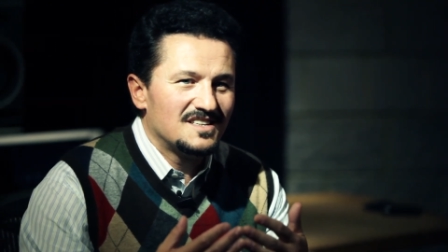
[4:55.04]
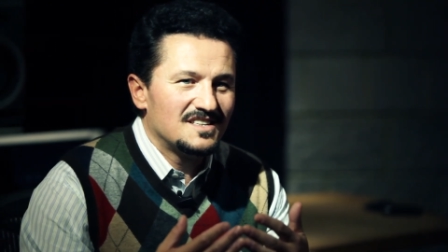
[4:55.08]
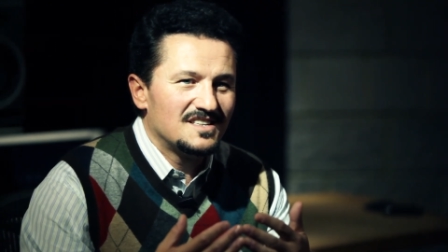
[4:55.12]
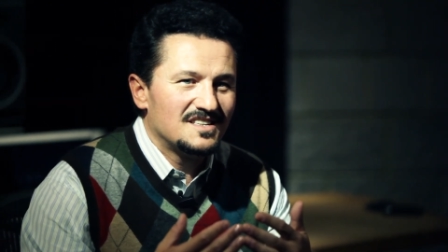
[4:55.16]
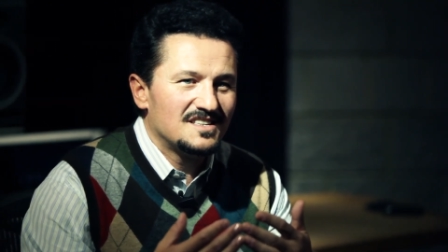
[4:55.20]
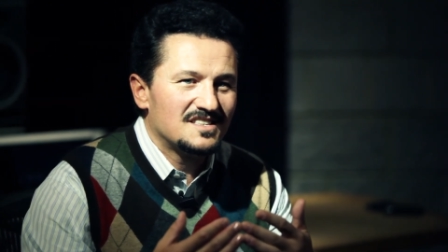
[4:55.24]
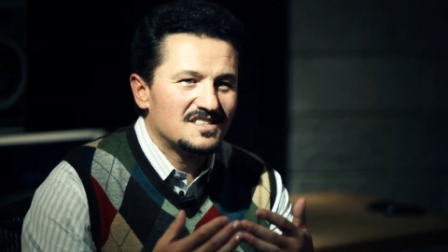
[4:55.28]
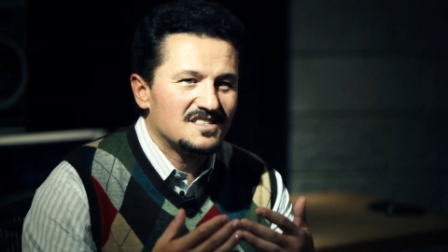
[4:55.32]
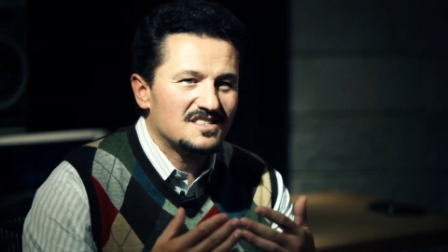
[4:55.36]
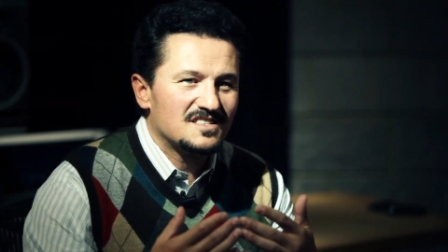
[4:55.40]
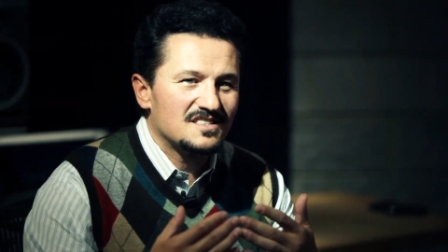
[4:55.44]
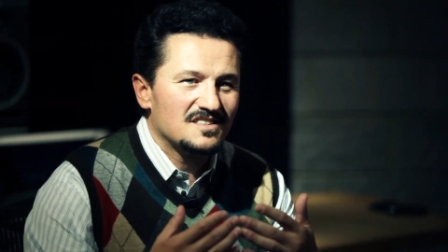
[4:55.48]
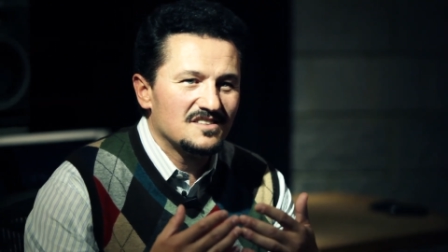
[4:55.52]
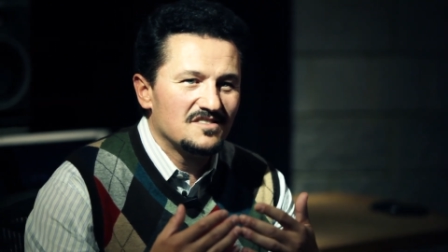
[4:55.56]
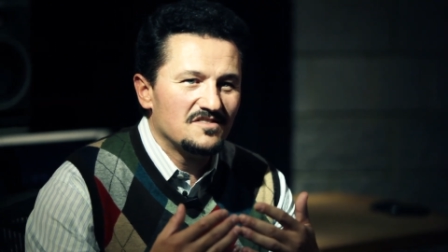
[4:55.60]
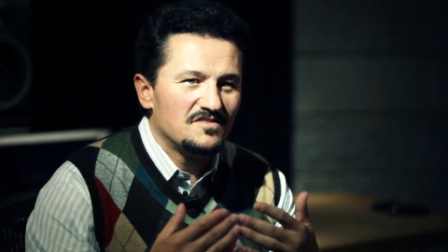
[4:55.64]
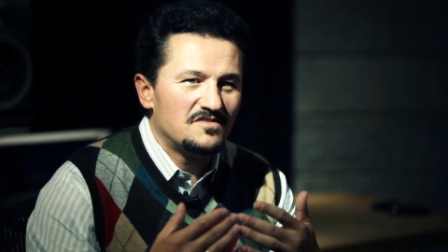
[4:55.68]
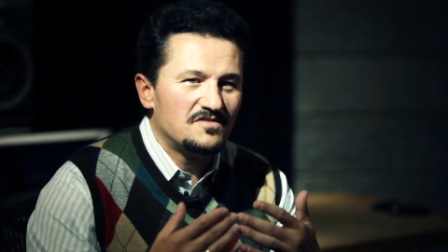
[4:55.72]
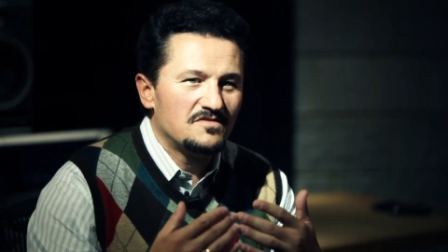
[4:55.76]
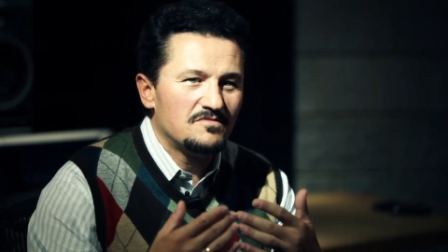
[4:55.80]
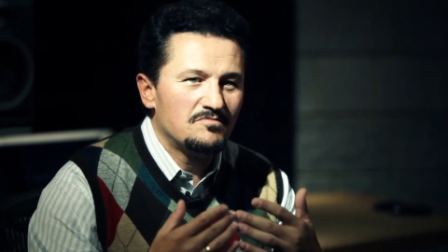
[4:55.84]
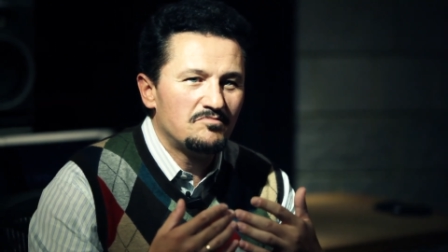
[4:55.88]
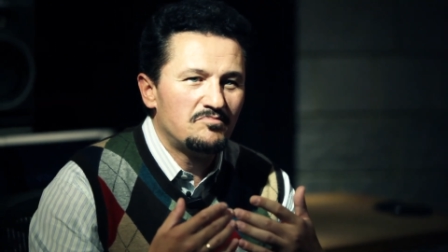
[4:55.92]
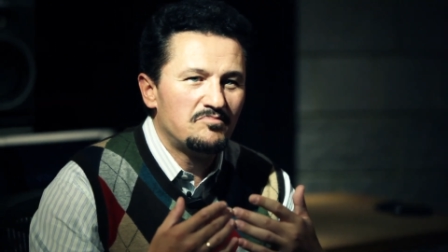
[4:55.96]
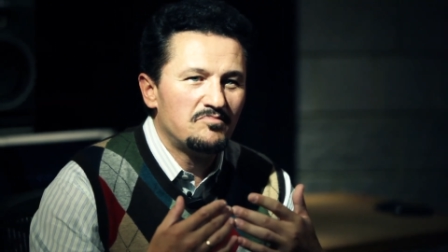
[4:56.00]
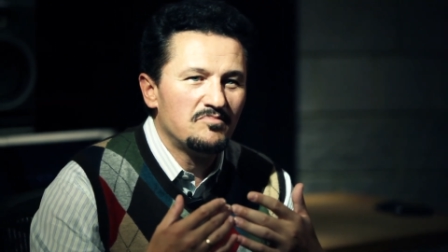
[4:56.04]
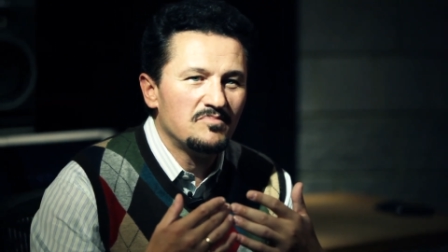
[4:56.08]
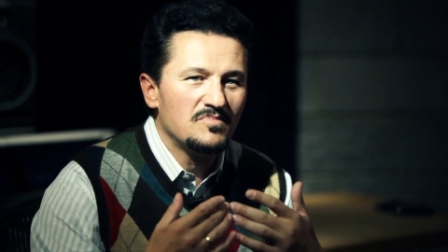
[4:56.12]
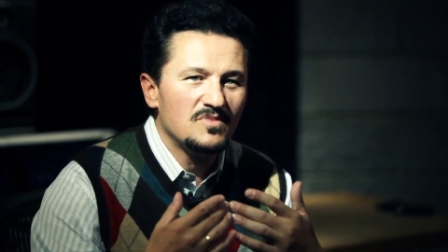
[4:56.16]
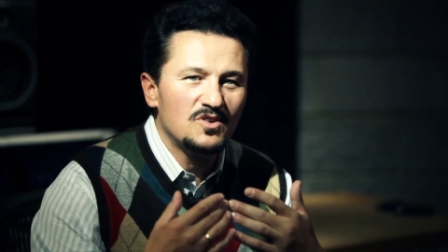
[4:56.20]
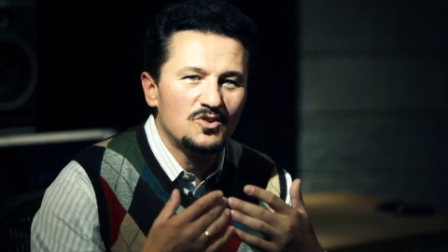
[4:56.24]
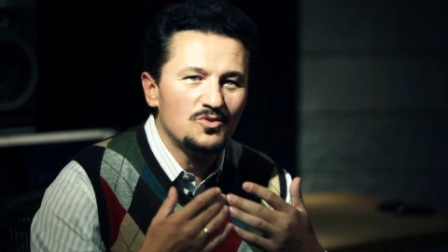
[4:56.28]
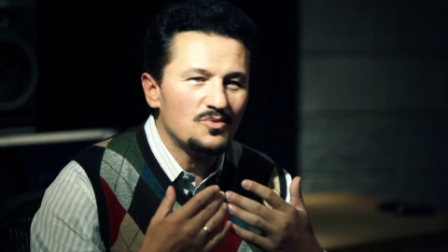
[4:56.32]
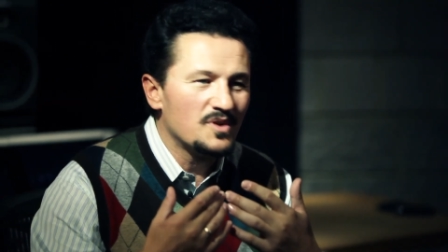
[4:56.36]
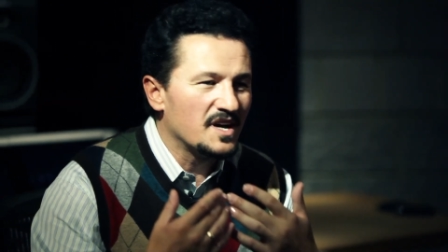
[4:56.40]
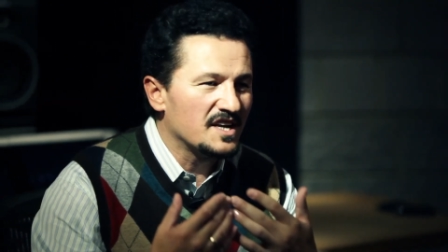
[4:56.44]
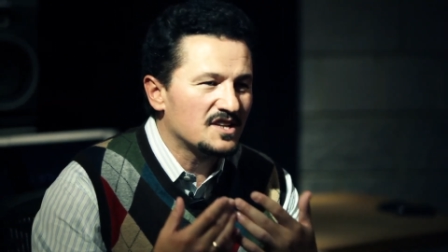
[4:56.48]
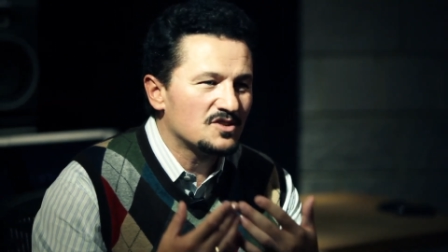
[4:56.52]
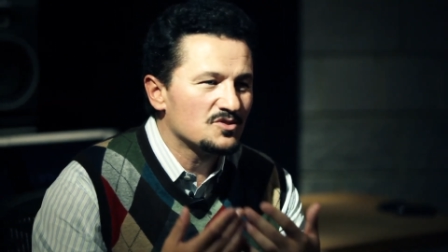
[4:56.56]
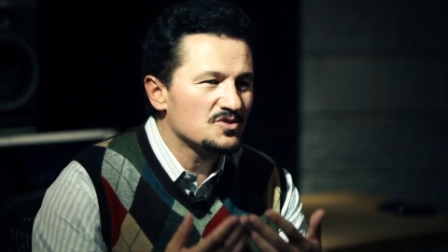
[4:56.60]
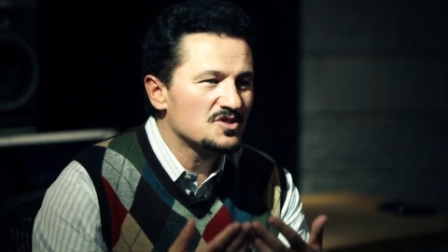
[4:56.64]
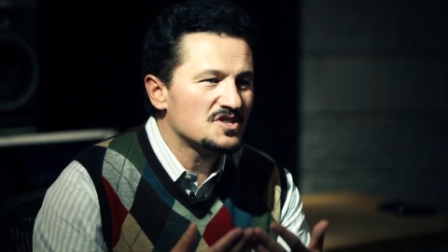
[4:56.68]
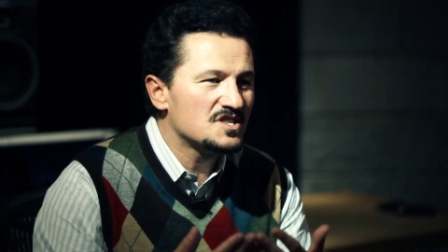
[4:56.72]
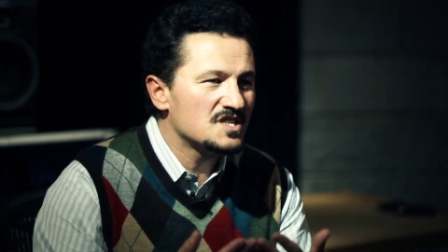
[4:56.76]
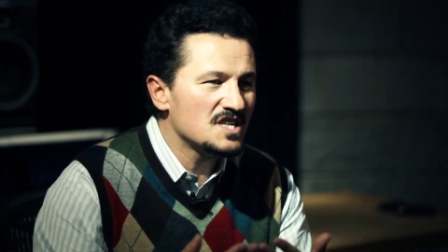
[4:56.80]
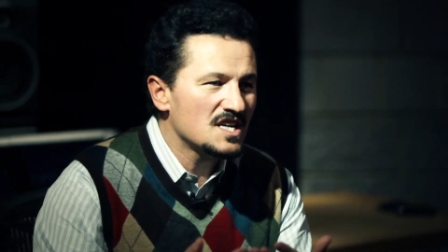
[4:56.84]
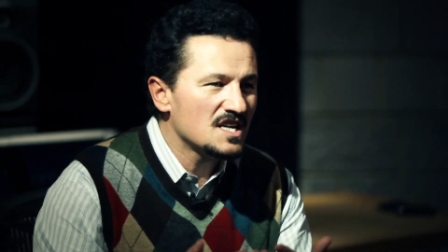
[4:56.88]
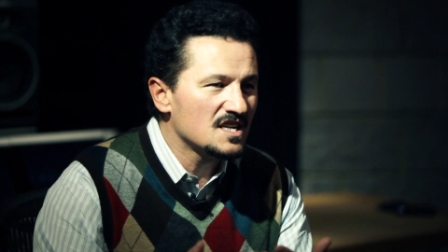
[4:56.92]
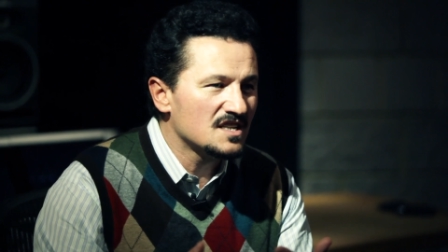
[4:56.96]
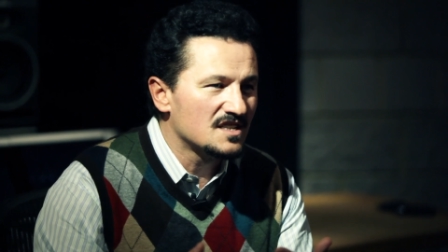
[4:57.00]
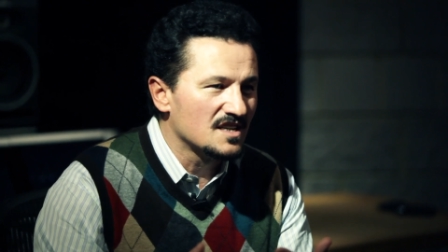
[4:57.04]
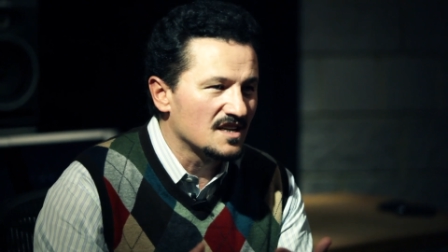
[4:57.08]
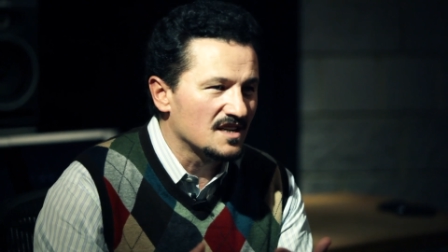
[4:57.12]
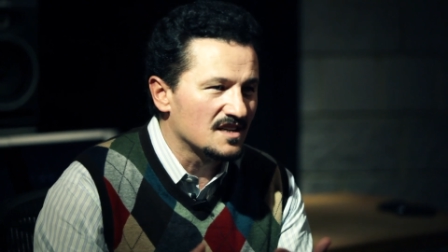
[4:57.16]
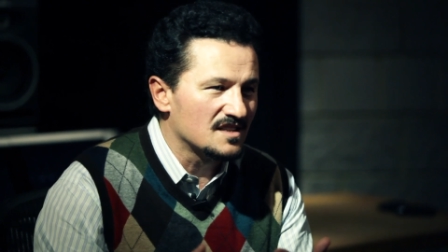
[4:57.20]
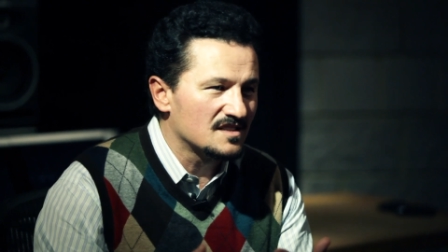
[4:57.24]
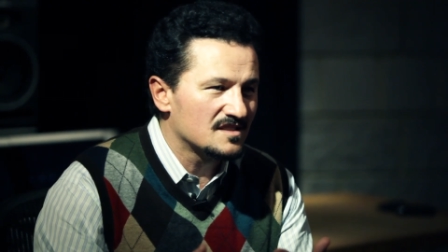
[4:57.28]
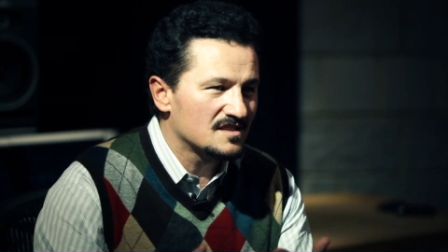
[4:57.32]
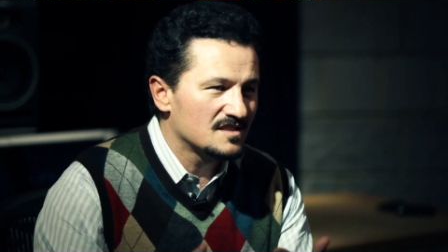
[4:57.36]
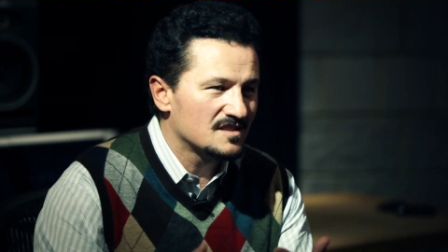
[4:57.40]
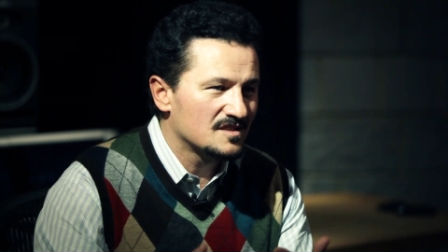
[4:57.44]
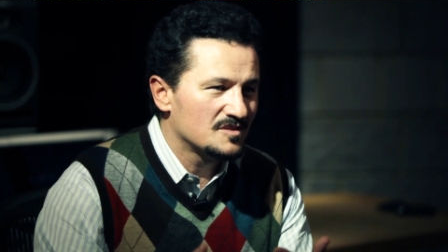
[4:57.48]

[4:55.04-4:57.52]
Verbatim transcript: it's great to sing that,